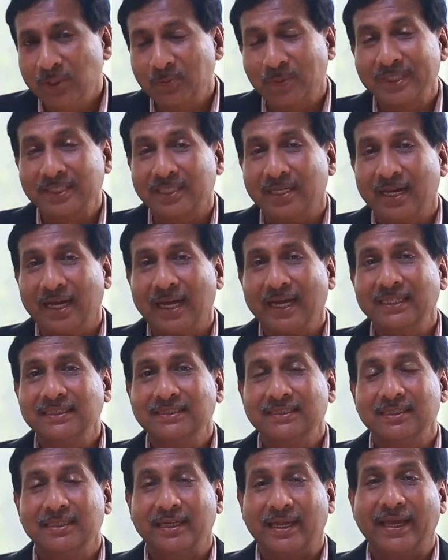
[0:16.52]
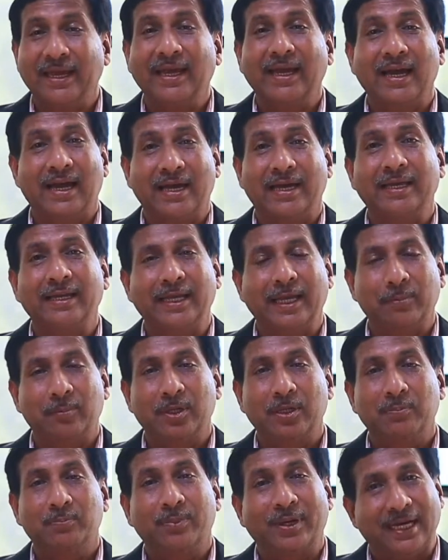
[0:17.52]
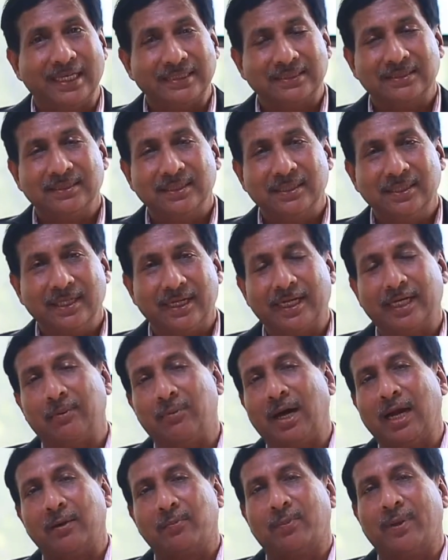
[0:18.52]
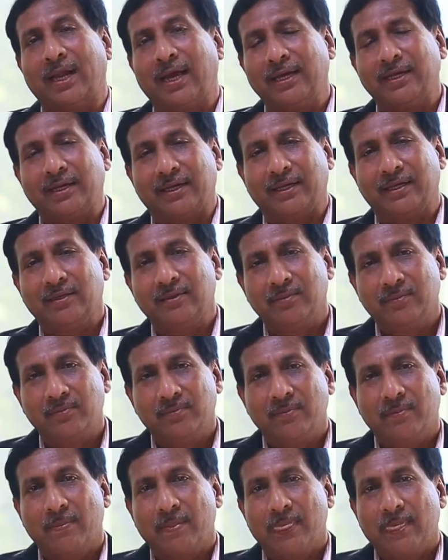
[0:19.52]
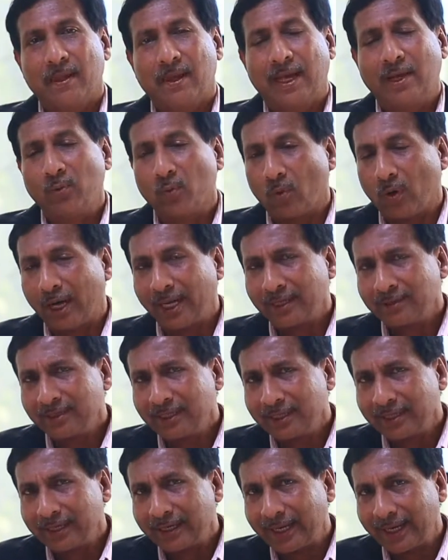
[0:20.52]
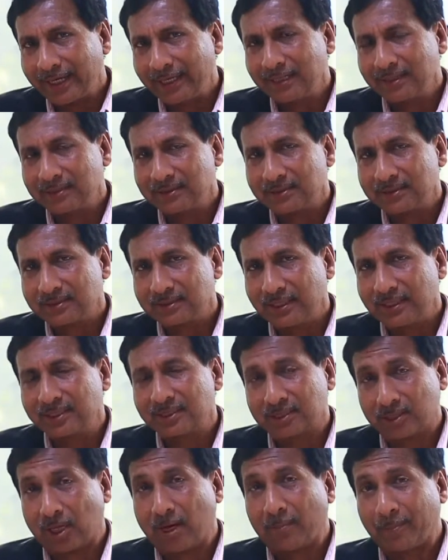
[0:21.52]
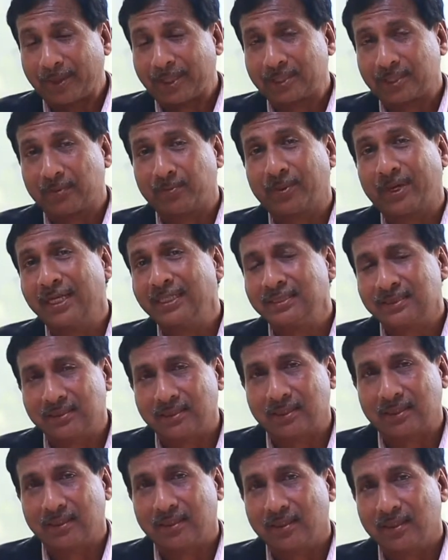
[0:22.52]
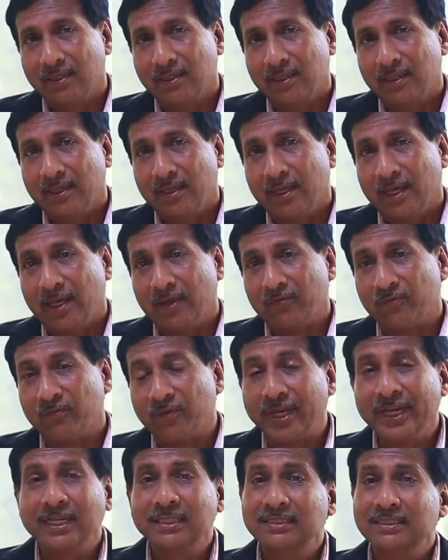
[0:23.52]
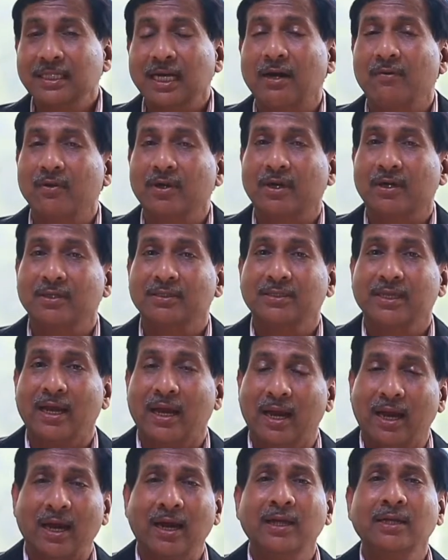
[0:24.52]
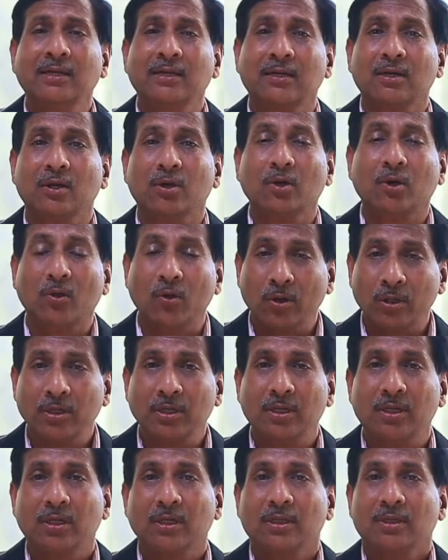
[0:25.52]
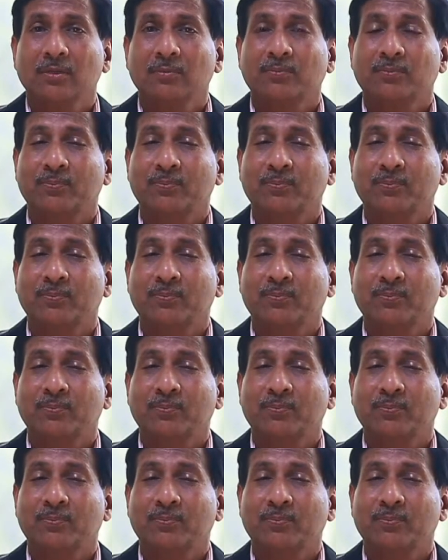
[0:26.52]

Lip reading: We specialize in AI-enabled pricing and demand planning, and one of the ingredients is competitor pricing. And we discovered there aren't good